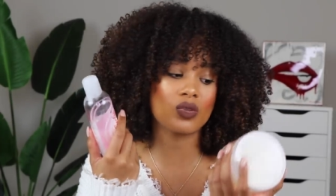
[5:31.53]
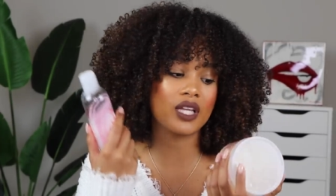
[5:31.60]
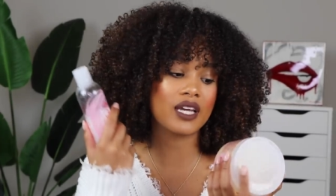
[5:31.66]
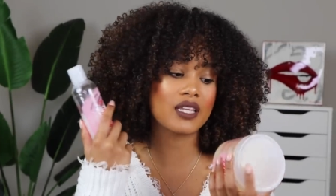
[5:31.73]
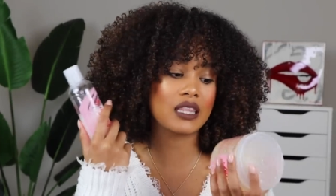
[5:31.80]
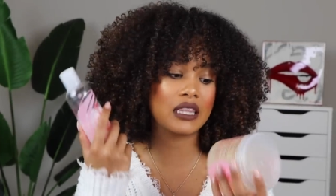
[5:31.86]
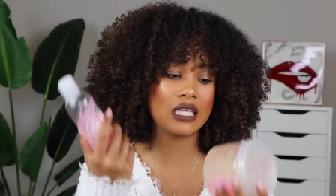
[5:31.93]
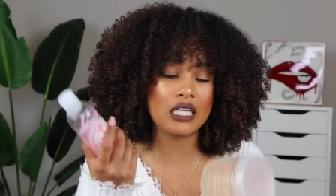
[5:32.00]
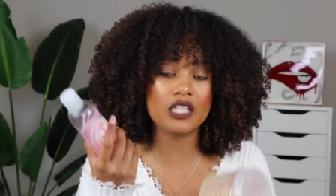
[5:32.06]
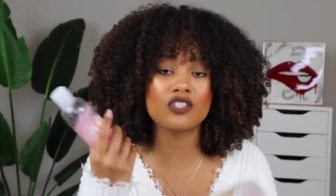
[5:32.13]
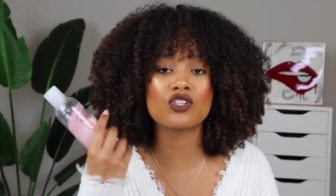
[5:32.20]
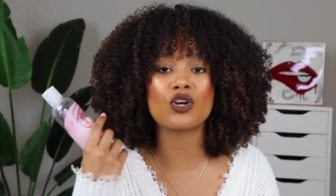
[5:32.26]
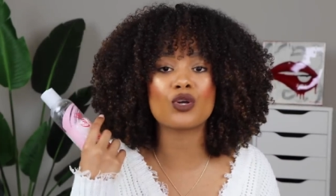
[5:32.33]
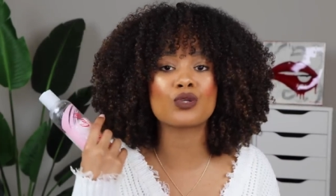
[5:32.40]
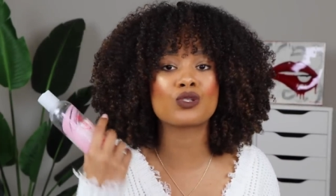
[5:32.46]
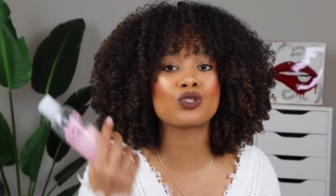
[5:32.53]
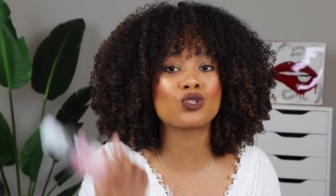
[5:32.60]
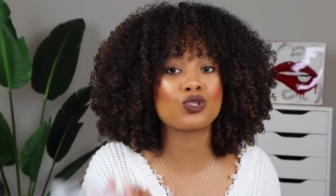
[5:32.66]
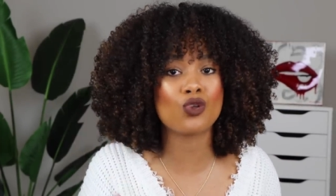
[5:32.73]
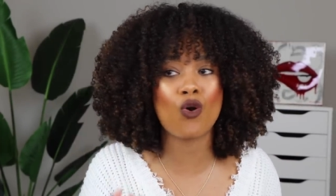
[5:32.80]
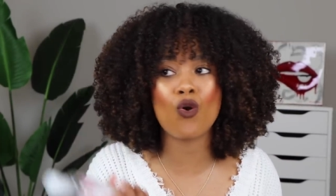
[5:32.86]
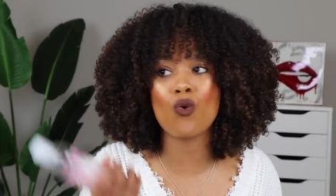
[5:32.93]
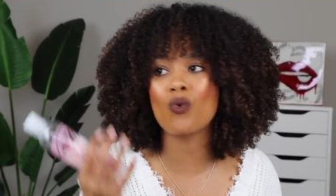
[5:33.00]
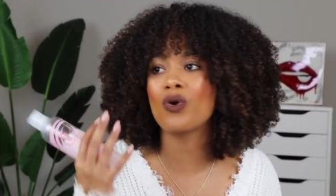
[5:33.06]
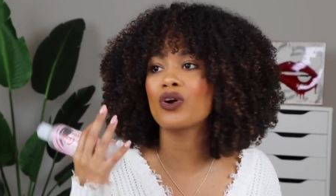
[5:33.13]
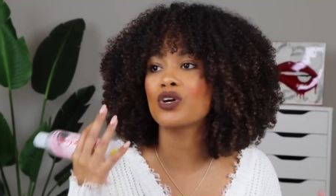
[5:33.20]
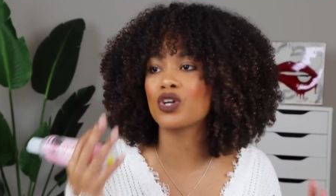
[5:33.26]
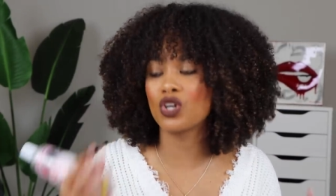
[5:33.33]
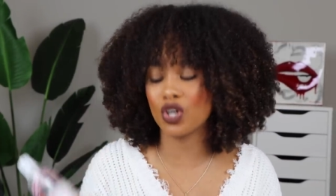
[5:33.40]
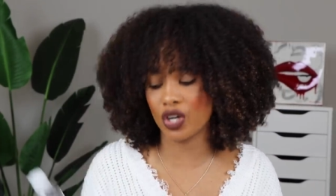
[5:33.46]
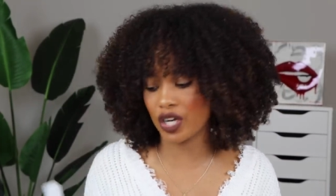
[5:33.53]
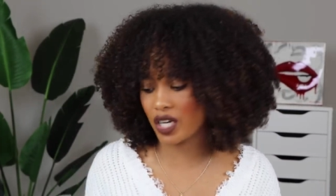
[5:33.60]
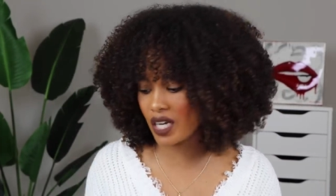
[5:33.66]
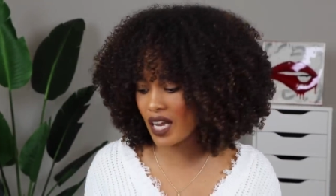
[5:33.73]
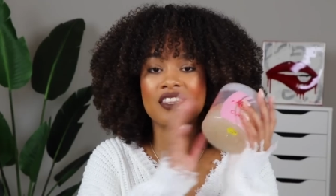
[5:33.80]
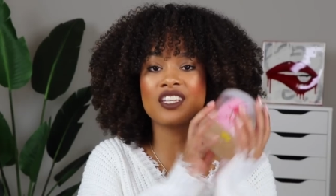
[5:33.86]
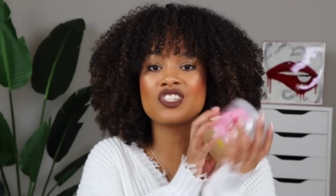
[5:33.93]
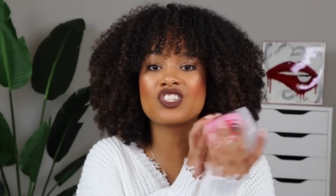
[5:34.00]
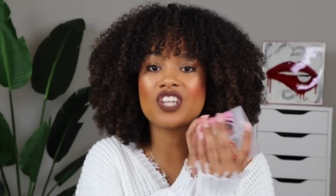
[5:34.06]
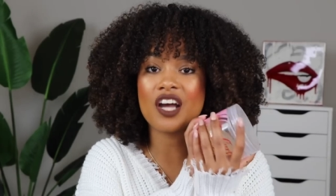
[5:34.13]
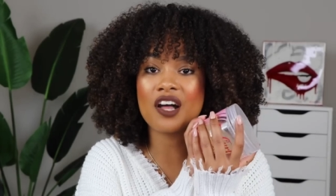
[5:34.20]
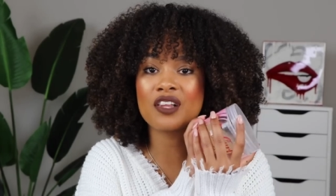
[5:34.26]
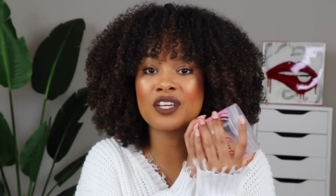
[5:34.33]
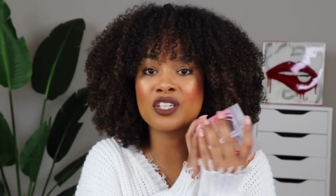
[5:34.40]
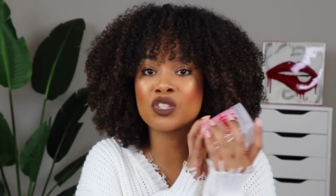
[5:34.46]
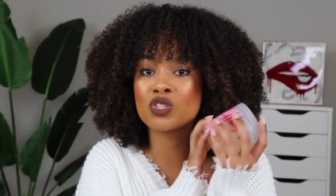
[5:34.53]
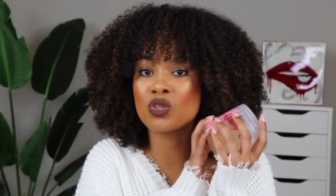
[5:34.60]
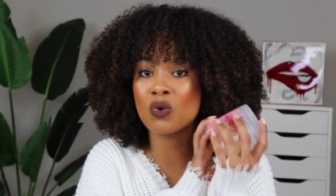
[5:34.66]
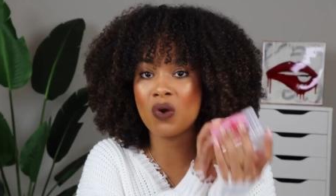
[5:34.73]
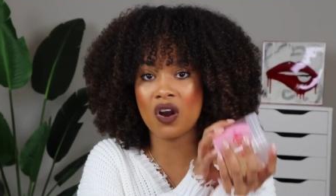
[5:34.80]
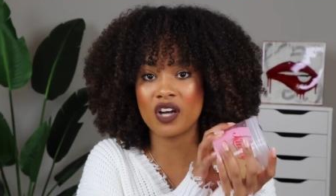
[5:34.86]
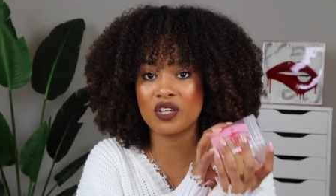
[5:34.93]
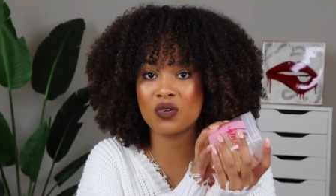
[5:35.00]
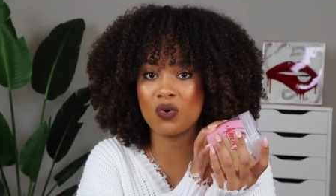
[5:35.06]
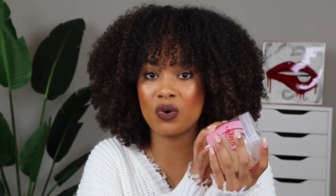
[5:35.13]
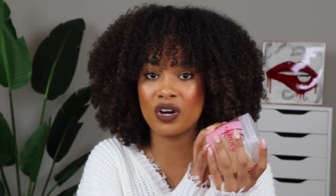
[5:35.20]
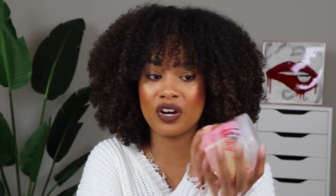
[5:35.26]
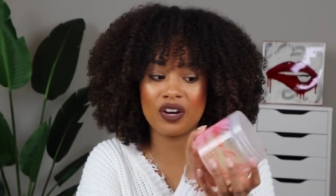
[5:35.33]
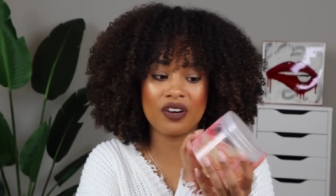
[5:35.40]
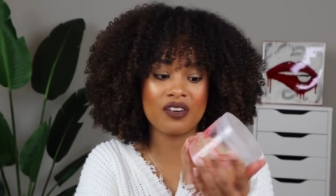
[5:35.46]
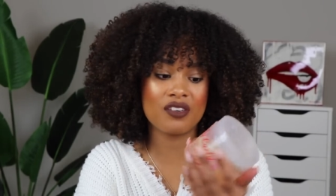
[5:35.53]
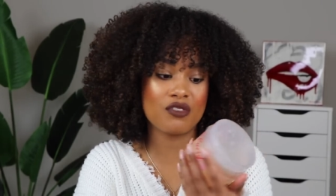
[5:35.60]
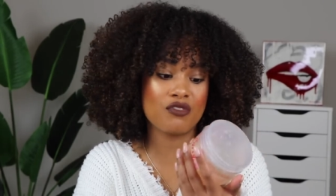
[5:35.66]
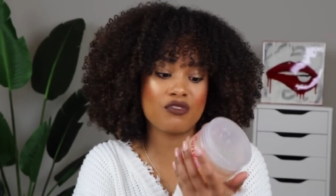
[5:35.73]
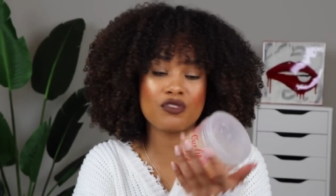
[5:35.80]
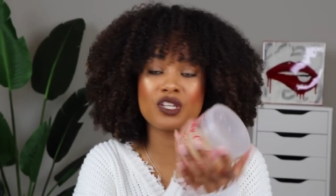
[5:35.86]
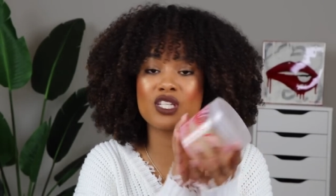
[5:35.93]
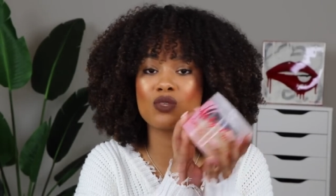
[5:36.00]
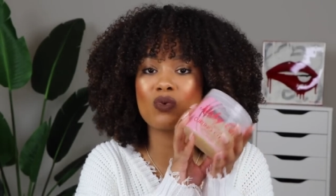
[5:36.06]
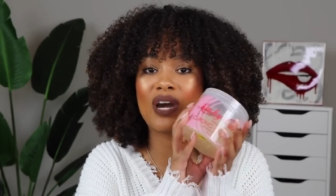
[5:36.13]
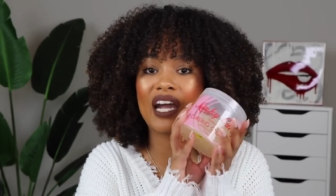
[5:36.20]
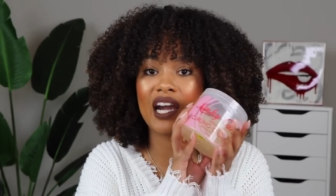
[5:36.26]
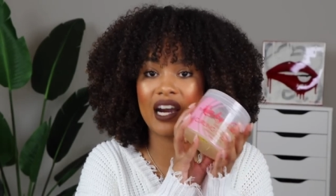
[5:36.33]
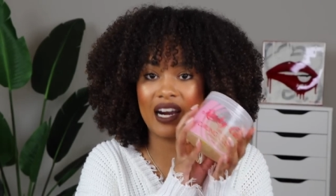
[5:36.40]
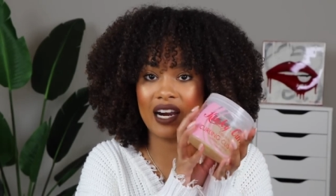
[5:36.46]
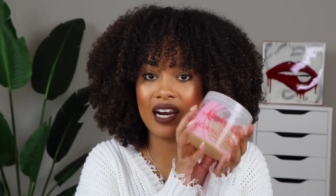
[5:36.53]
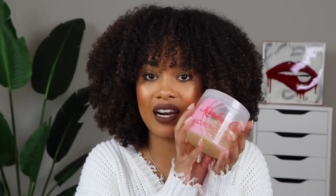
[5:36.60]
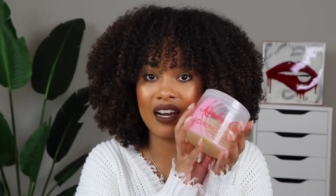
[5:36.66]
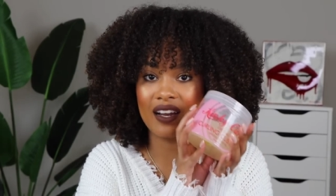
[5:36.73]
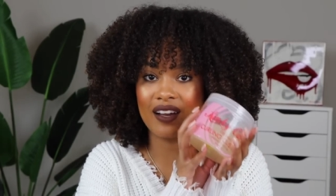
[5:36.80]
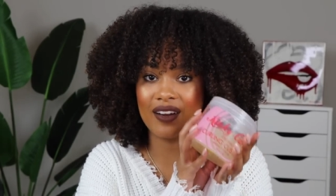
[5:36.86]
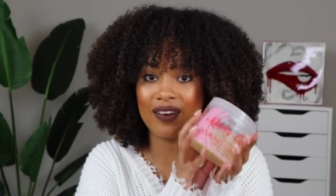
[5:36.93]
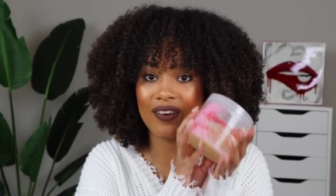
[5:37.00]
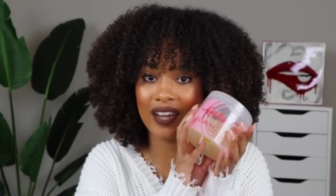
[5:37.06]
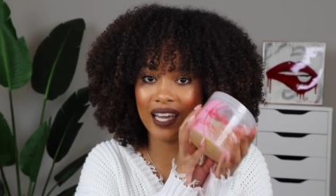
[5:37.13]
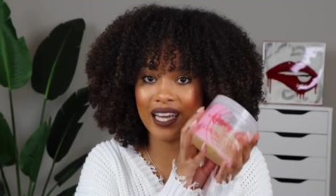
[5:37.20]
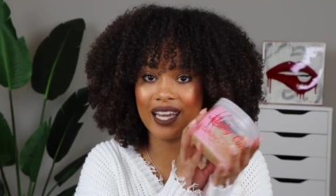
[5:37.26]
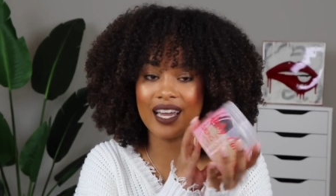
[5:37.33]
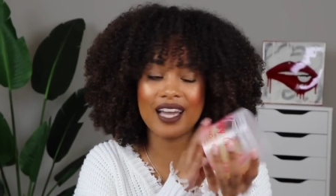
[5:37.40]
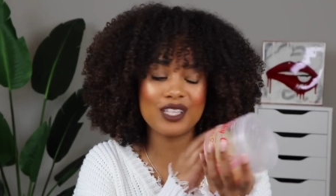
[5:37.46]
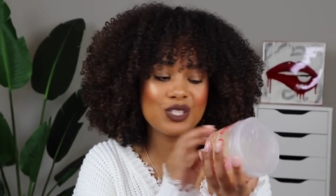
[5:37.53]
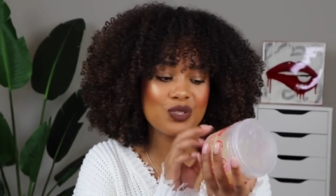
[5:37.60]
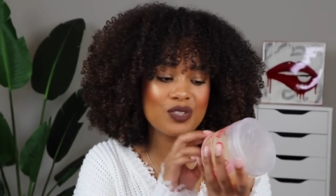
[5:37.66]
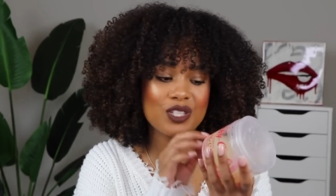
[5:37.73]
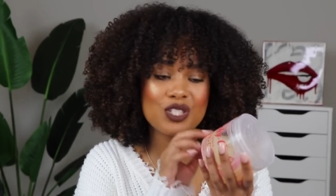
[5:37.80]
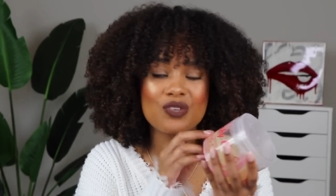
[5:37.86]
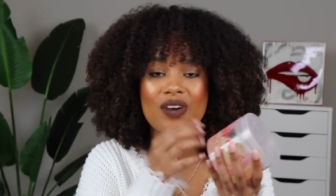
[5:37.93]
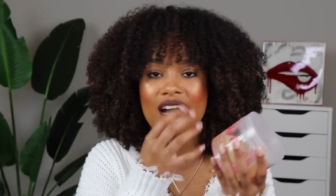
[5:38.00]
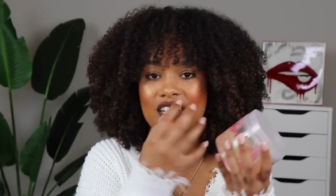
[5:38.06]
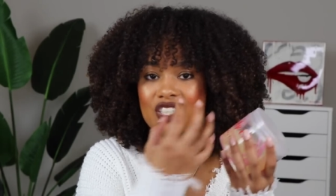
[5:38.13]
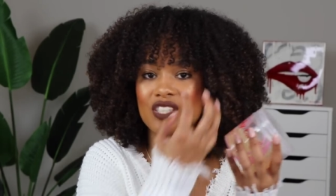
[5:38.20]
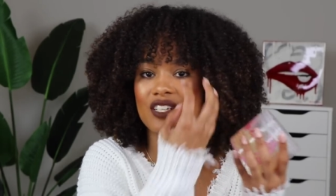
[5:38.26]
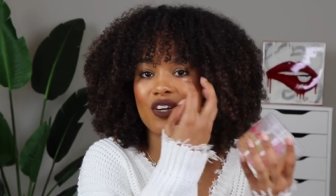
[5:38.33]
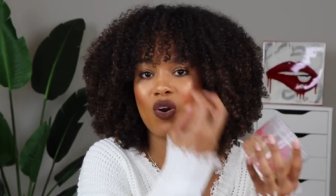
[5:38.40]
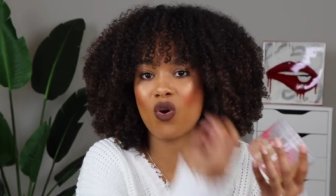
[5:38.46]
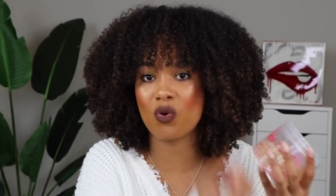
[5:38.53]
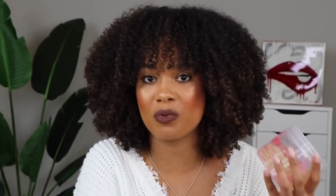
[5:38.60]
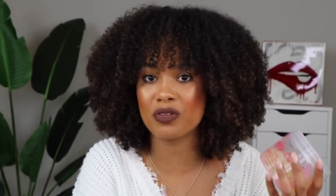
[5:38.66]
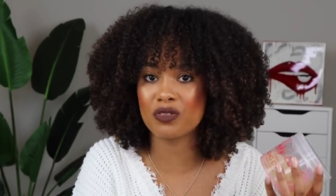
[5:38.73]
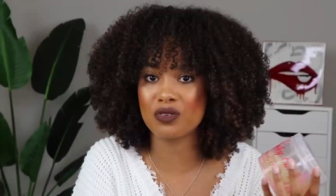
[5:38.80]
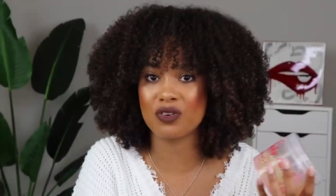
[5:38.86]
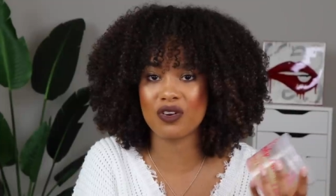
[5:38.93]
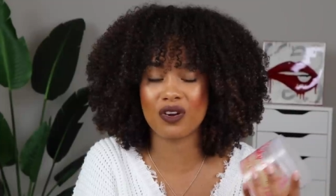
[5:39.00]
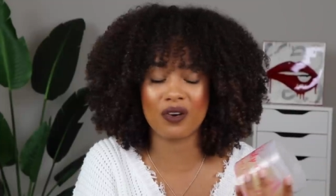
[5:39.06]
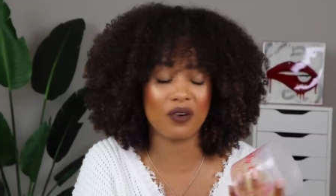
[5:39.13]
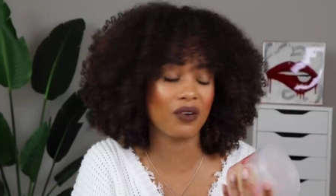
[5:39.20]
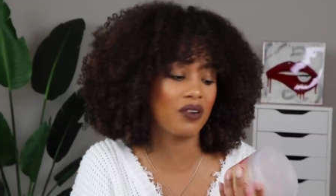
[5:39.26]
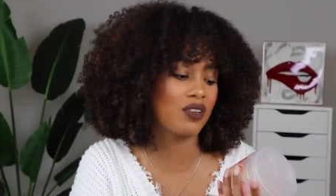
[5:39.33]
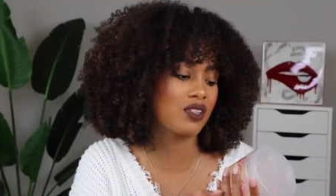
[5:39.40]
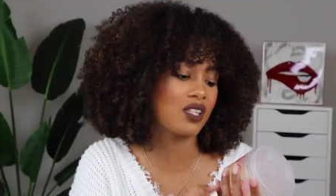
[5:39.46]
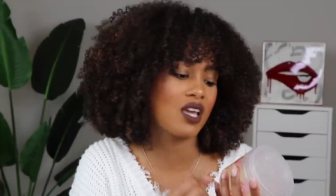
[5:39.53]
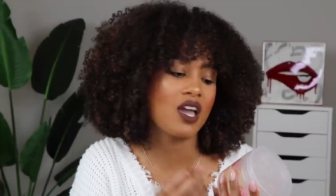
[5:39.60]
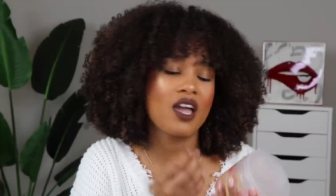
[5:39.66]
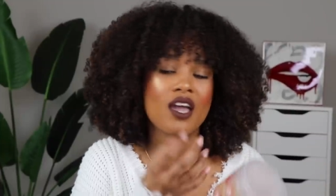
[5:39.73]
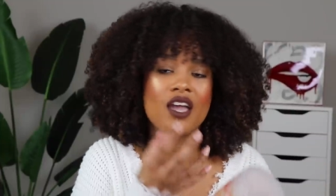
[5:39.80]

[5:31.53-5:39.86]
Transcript: Like these are so good. This gel is so hardcore, frizz wear, okay? As soon as you actually comb it through your curls,